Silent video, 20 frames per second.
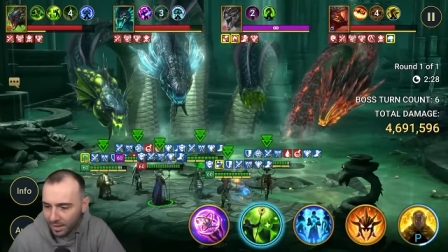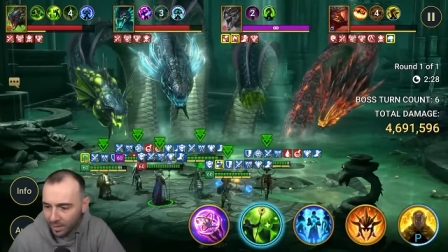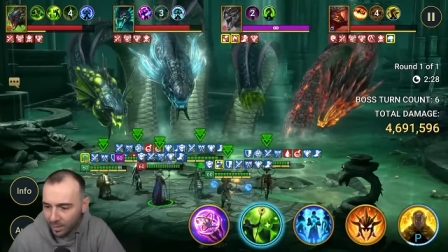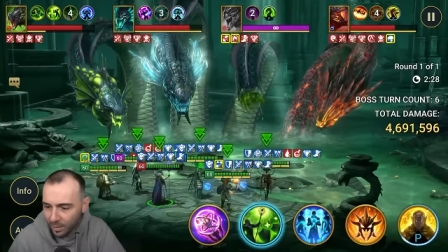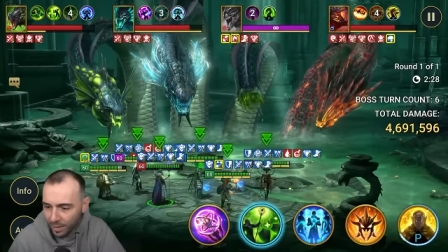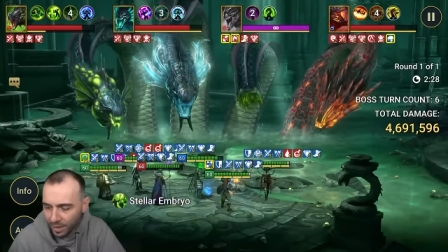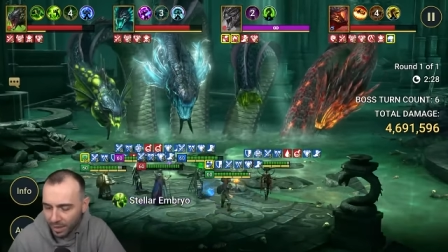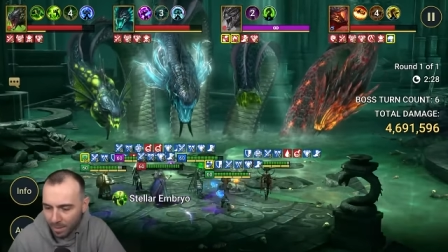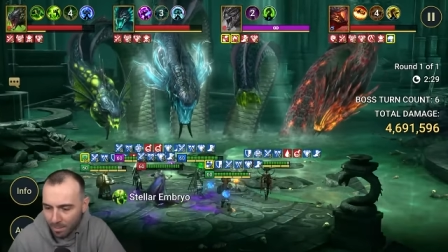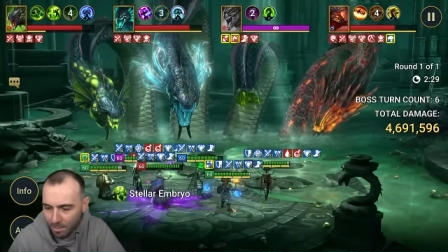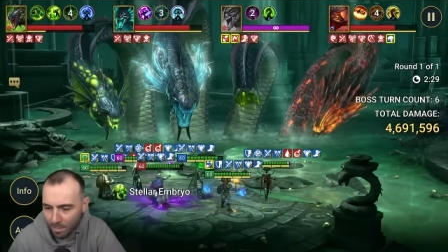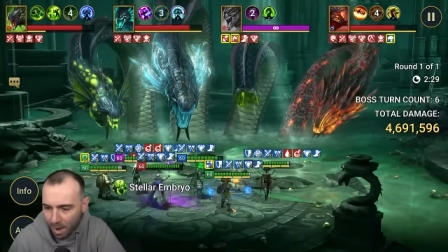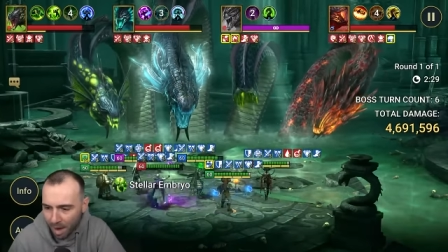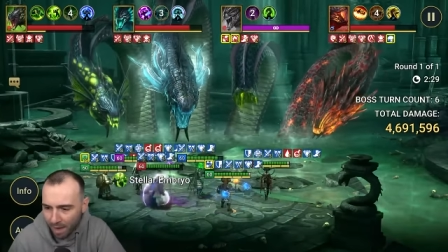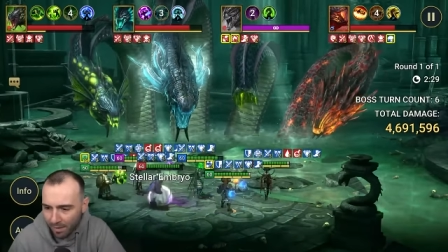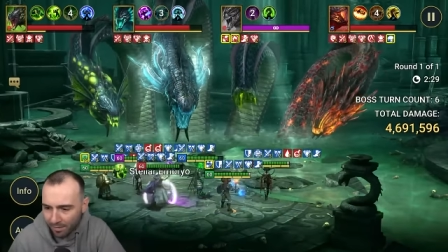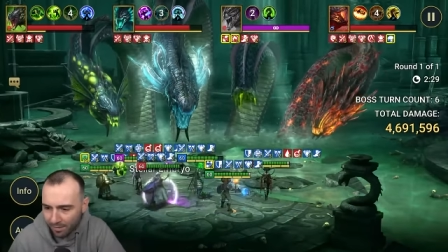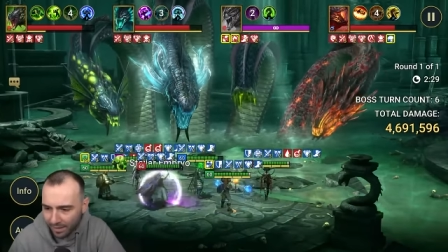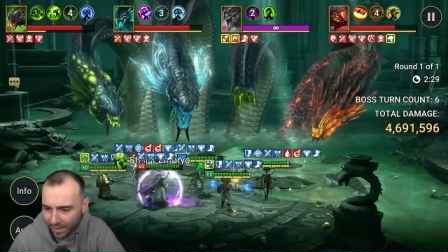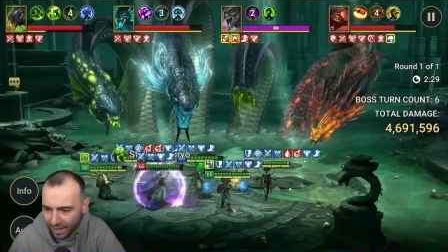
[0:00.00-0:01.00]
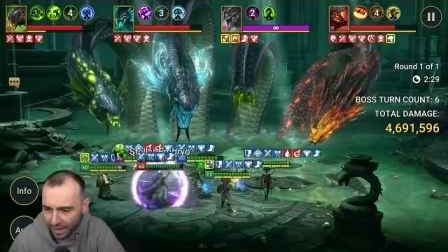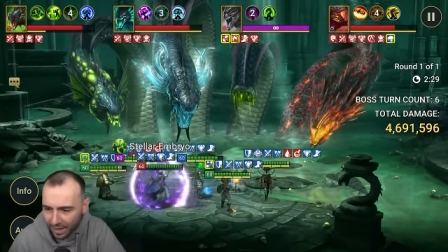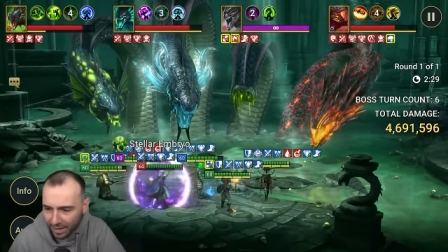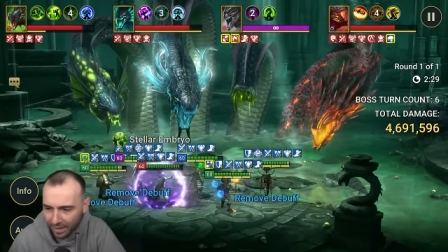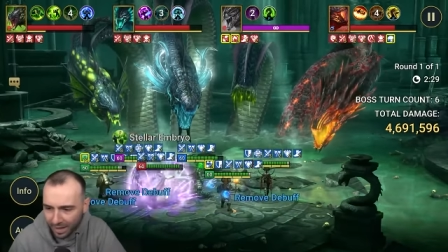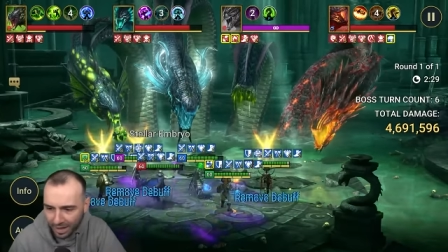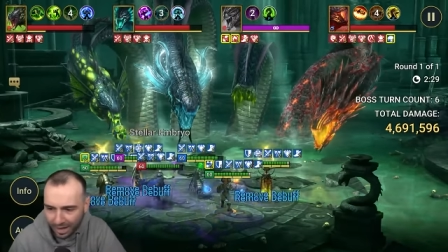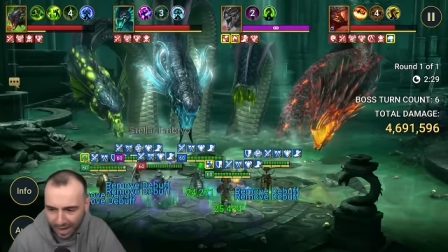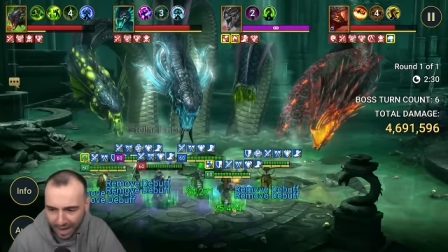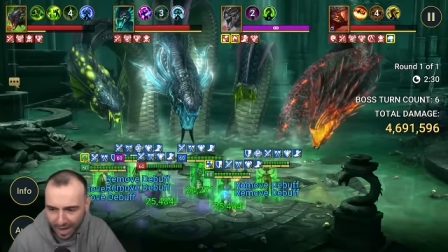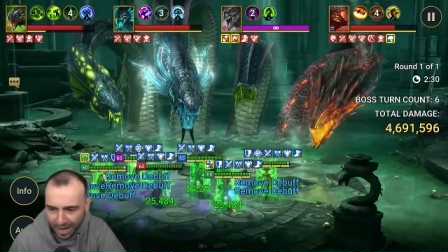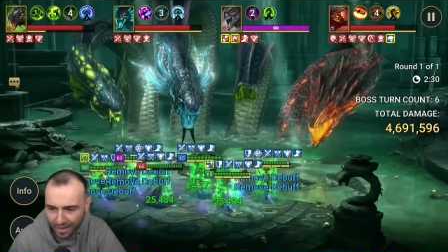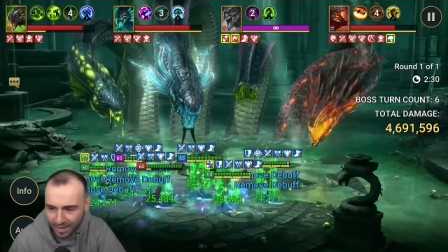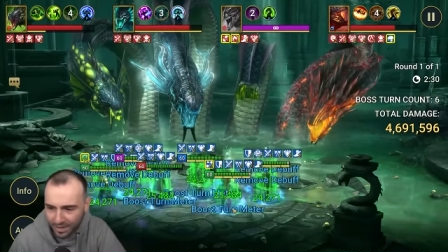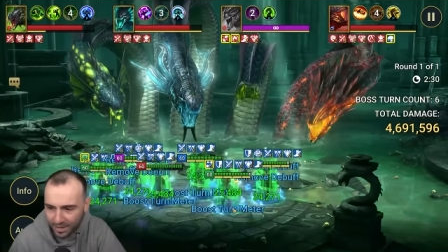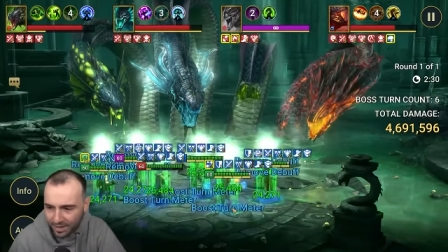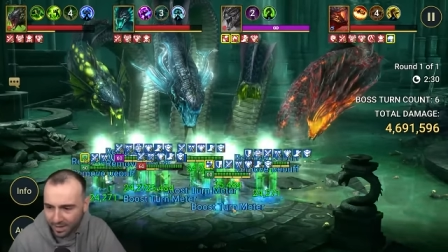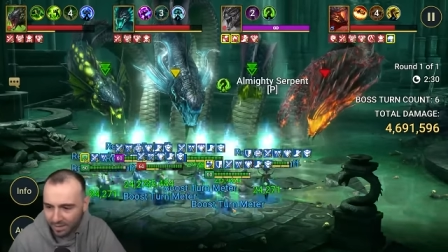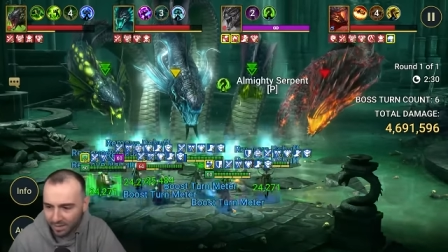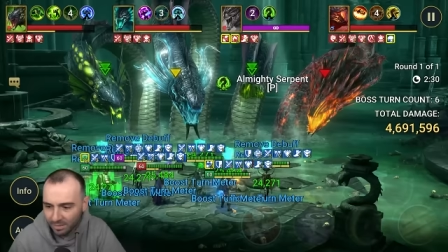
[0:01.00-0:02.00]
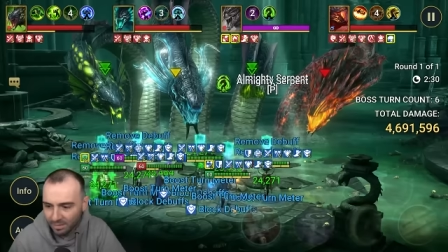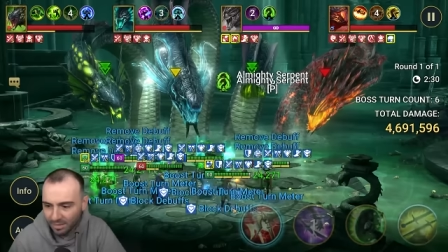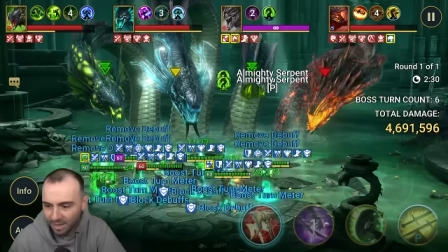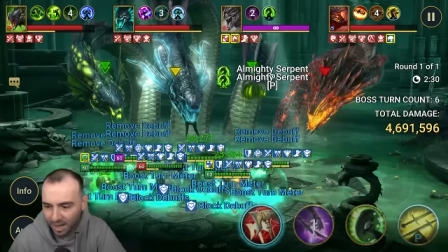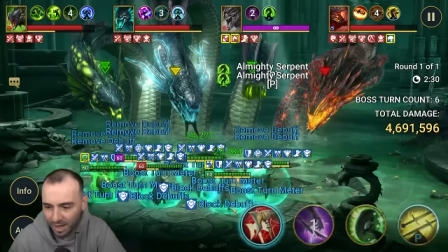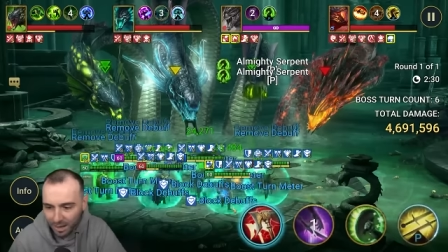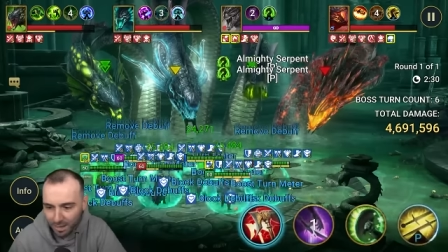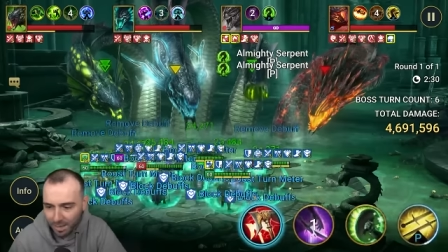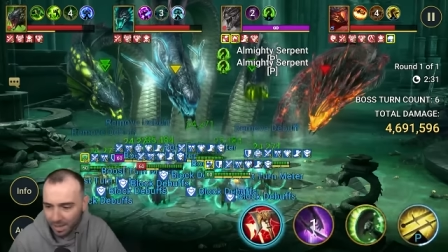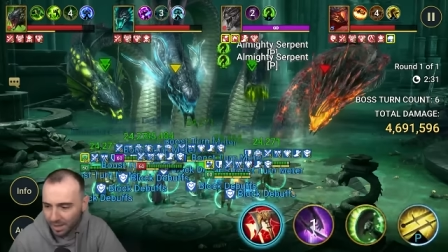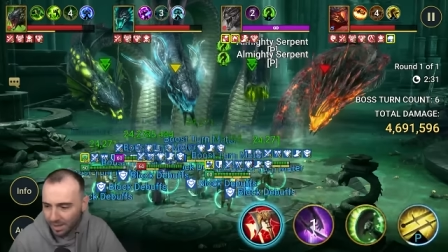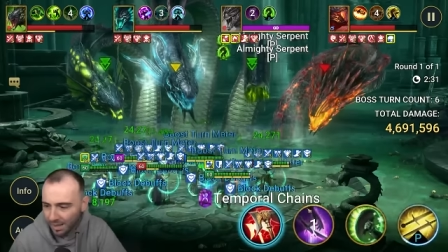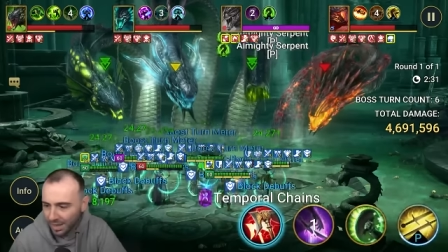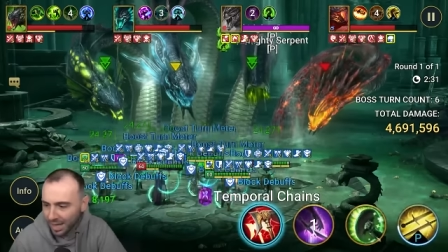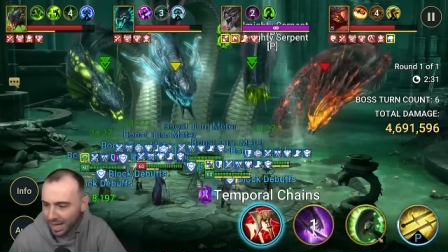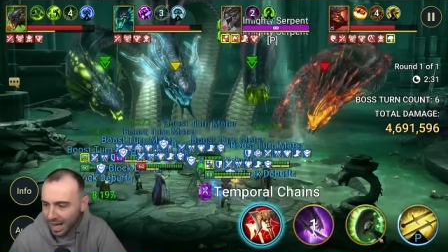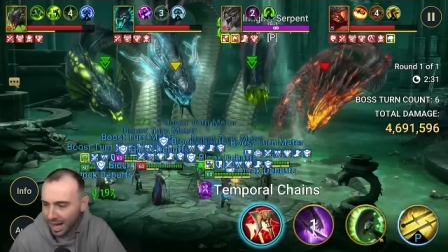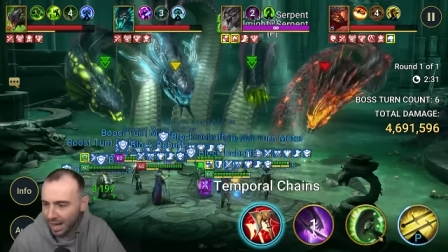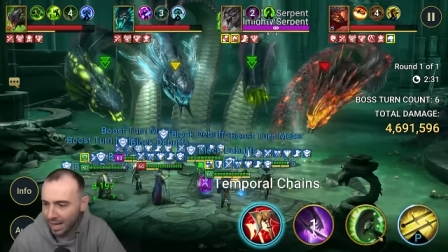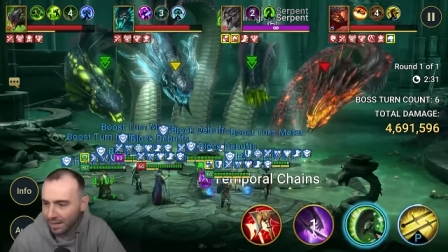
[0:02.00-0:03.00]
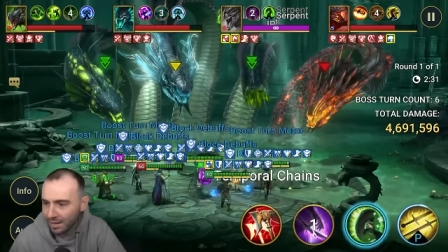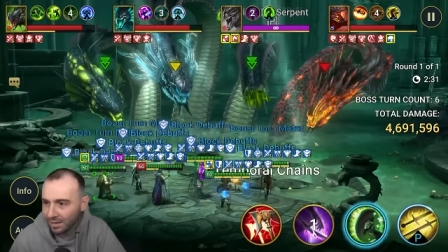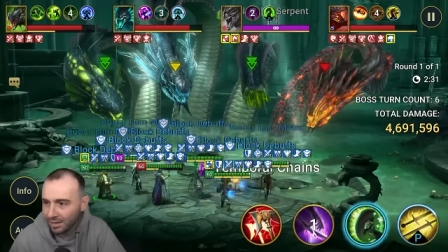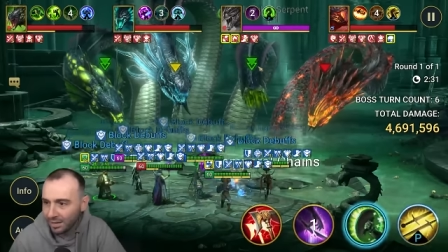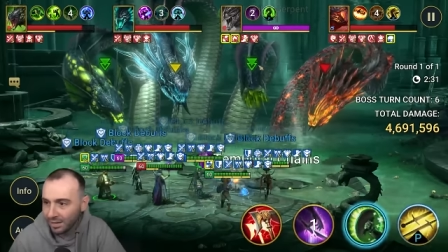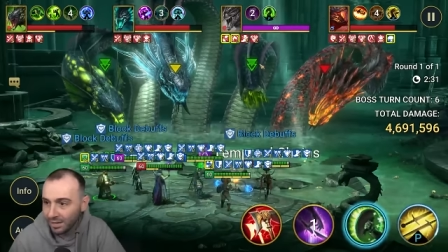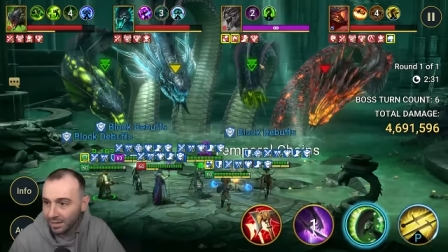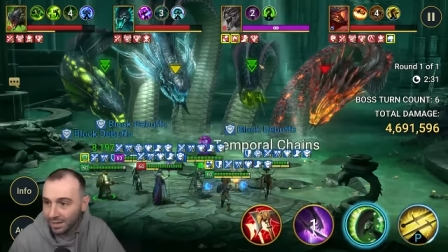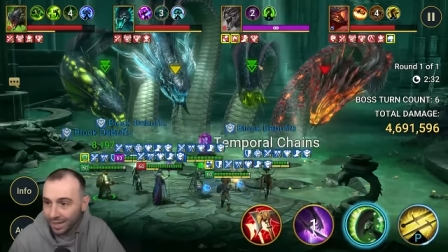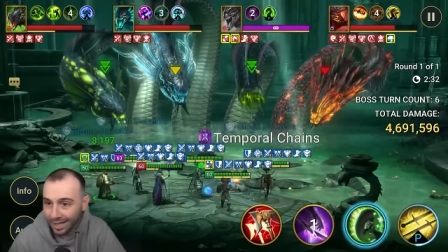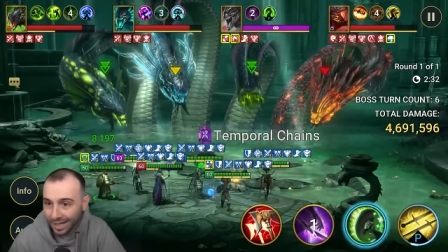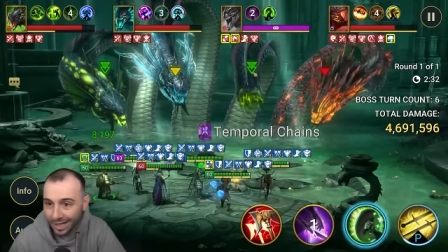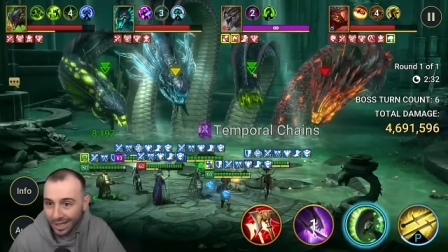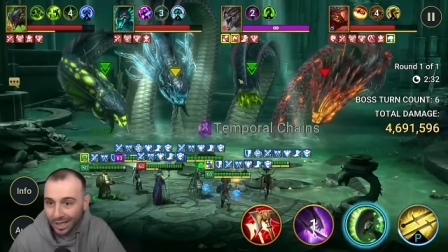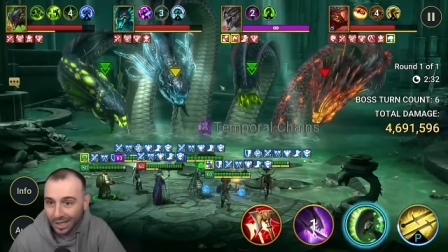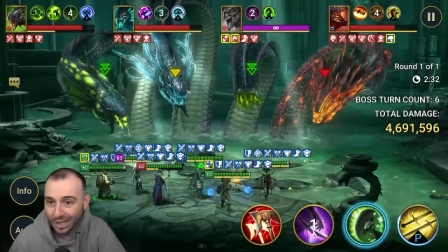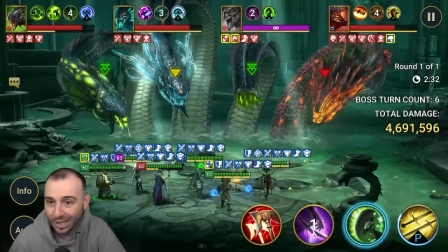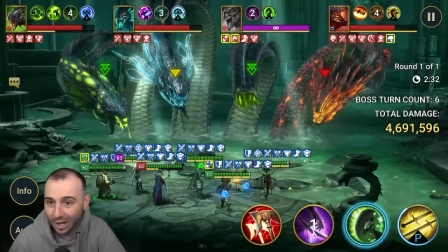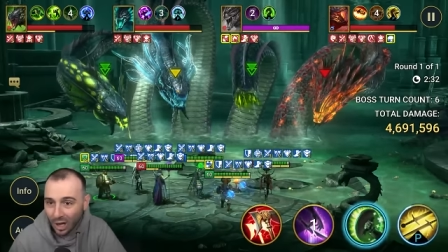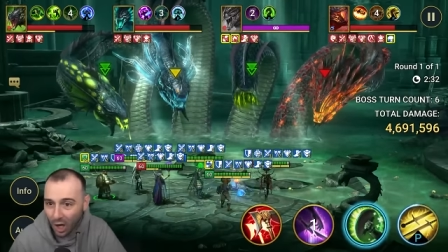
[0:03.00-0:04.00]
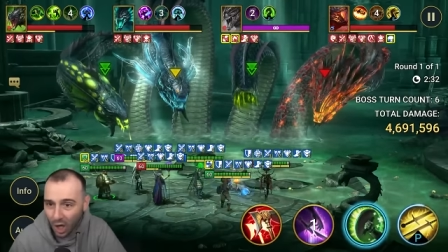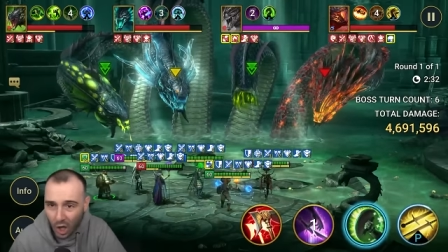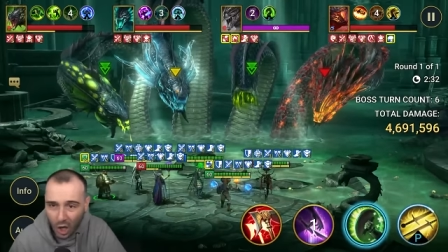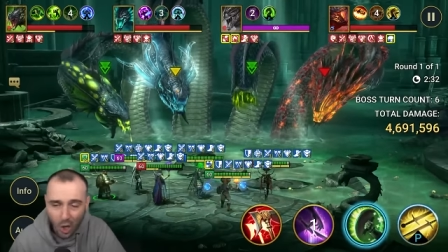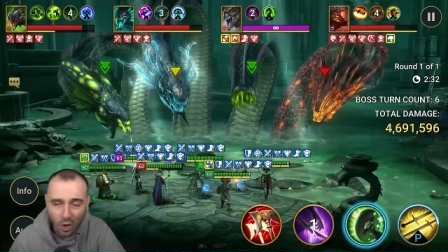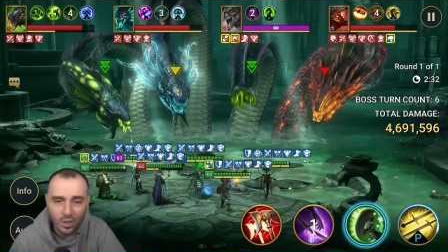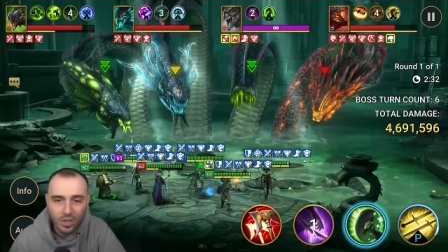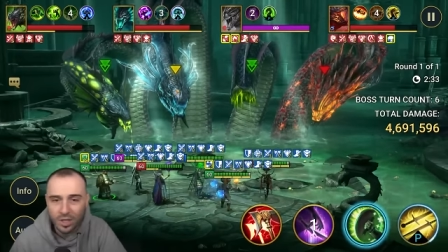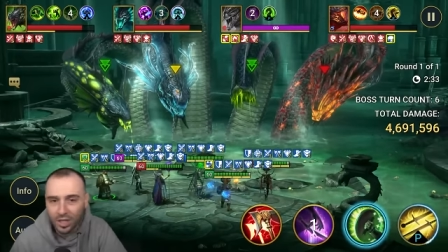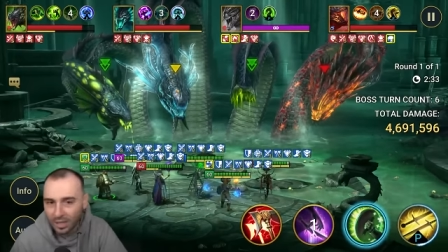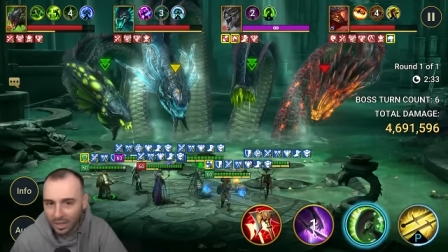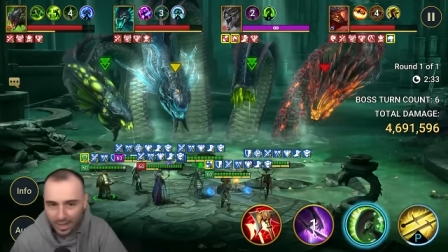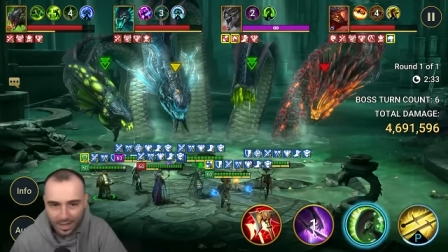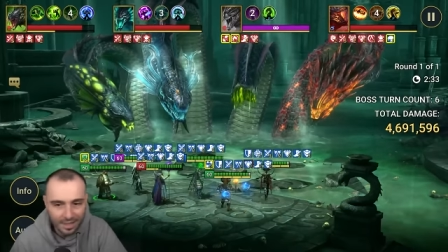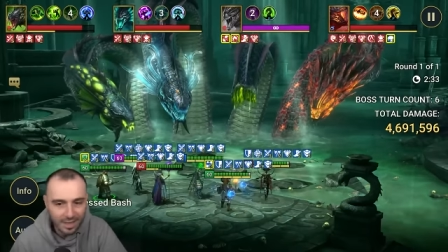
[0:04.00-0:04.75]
we can buff, heal, cleanse, turn meter again, like constantly.